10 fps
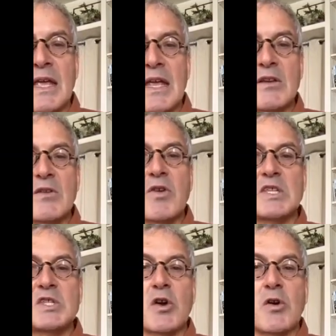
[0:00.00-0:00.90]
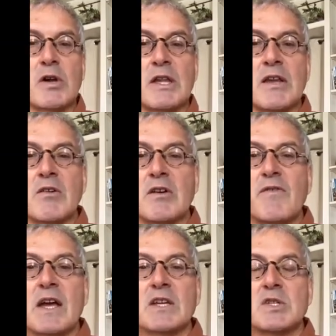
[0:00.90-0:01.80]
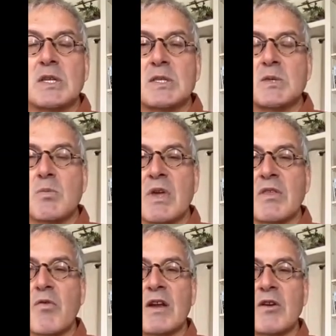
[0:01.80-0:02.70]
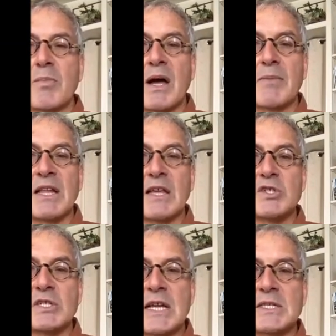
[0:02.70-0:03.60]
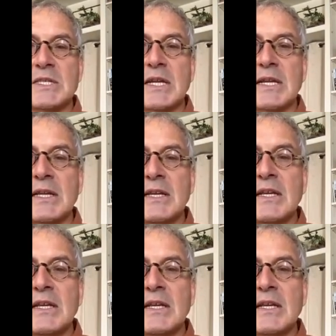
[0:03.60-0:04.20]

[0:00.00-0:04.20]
increased earlier infections with greater population density.